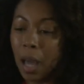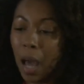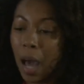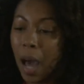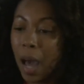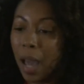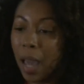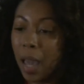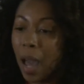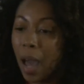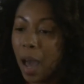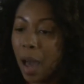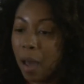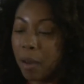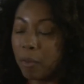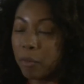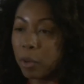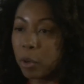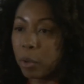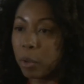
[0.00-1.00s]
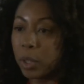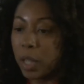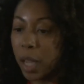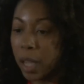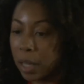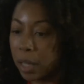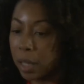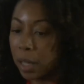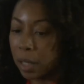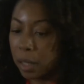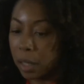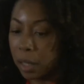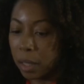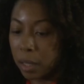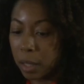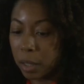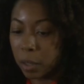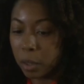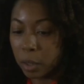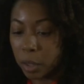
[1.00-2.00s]
I have created,
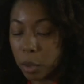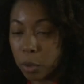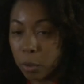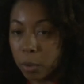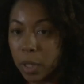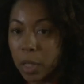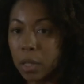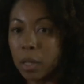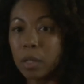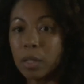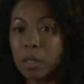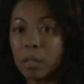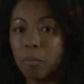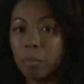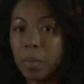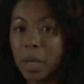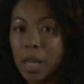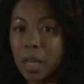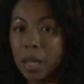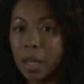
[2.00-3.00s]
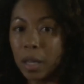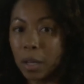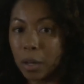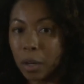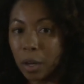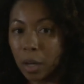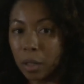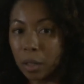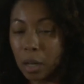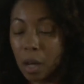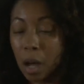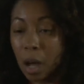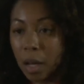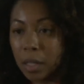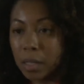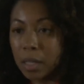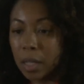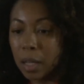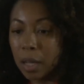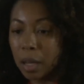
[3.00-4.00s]
in nearly 3 years of being here on the
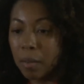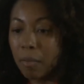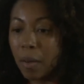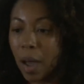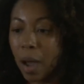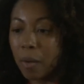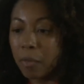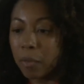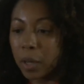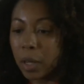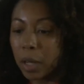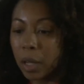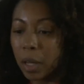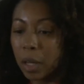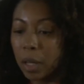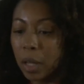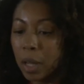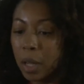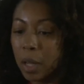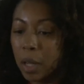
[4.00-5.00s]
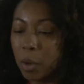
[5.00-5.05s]
continent of Africa,